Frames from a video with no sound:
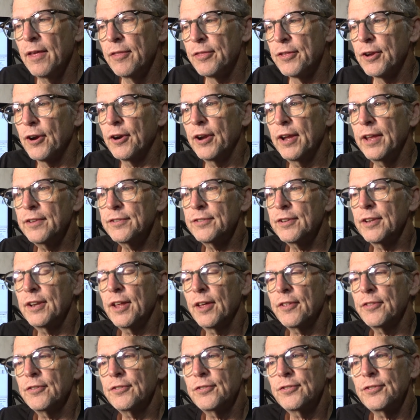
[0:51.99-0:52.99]
there is
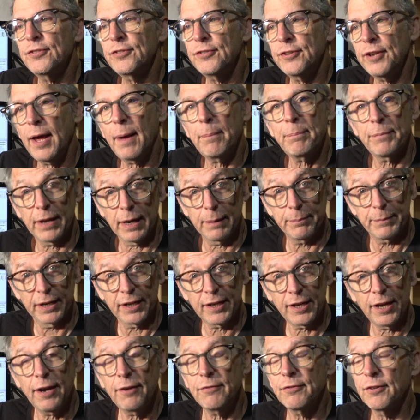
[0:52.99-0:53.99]
another step that I'm going to
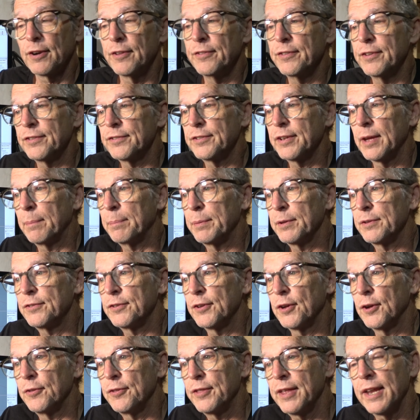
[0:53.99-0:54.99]
cover in this
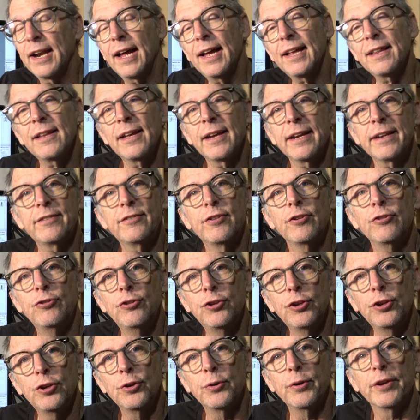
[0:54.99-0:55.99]
episode that I like to
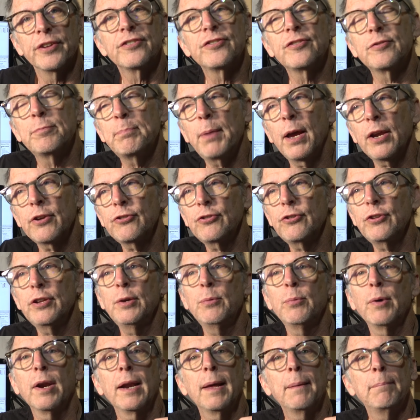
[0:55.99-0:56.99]
do,
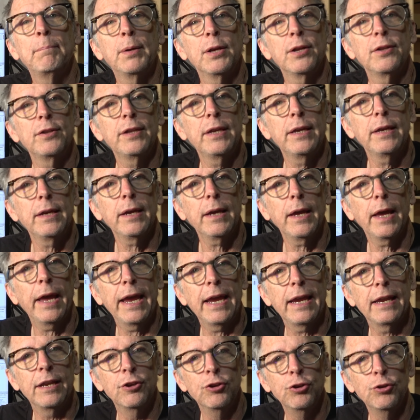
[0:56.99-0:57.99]
especially when I'm building
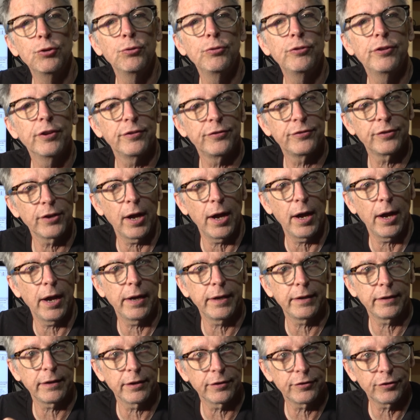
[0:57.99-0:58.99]
a new
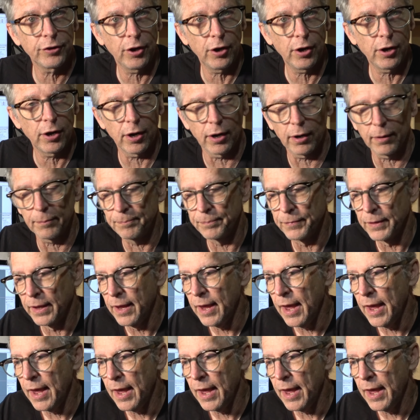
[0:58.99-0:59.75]
design guitar.